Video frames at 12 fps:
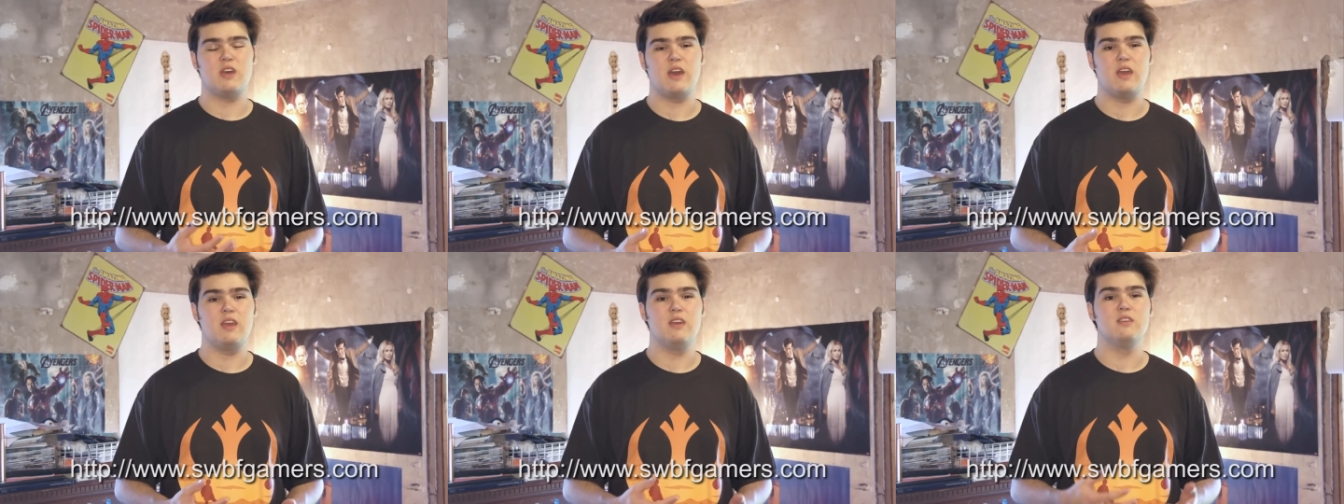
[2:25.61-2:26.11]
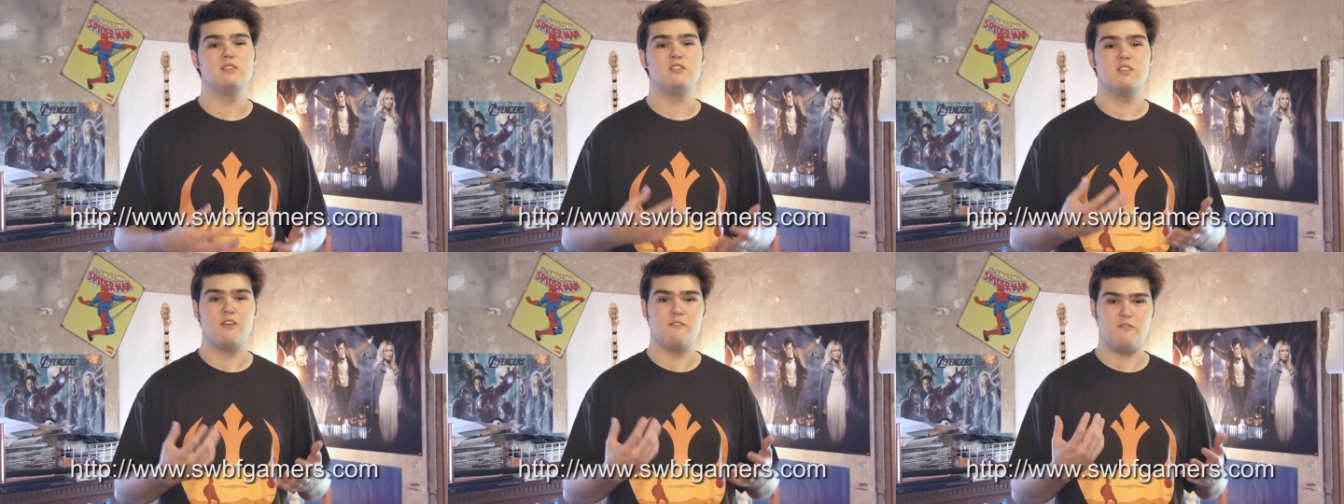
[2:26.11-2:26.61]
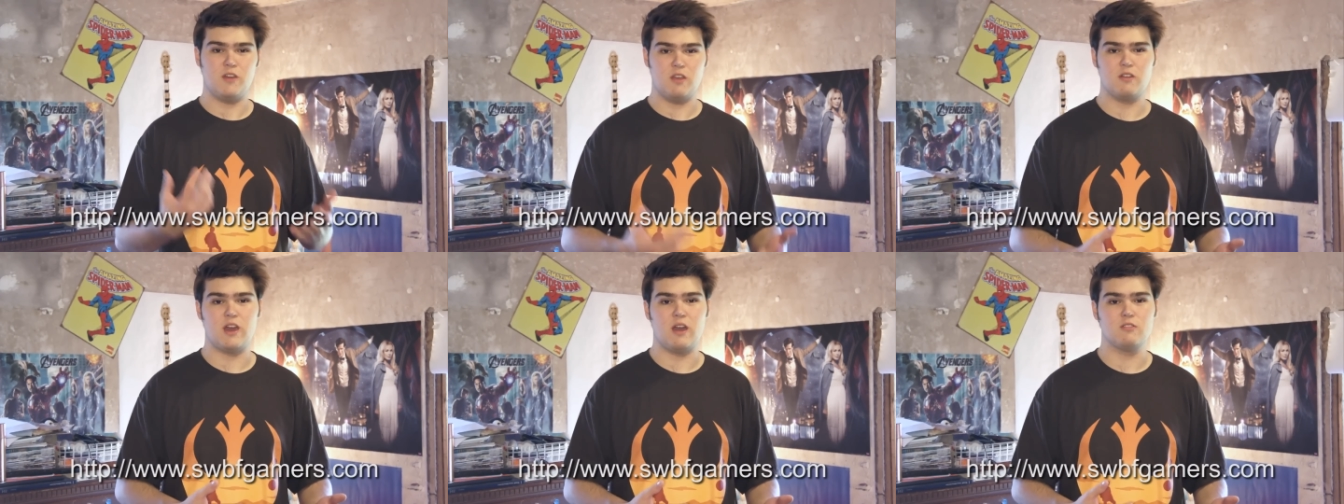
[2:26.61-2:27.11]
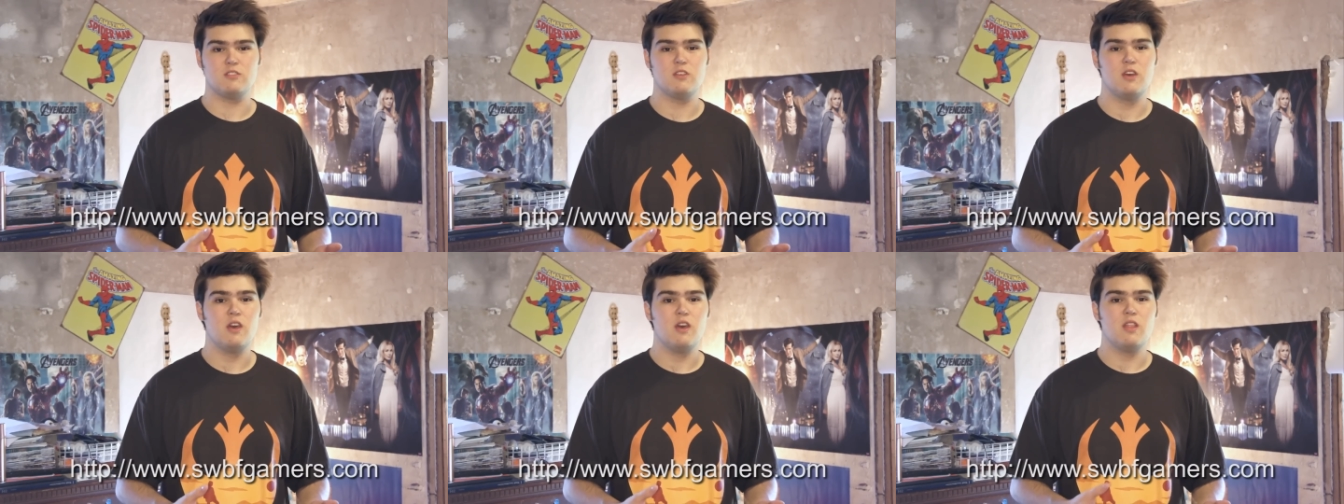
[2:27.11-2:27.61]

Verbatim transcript: that is figured out,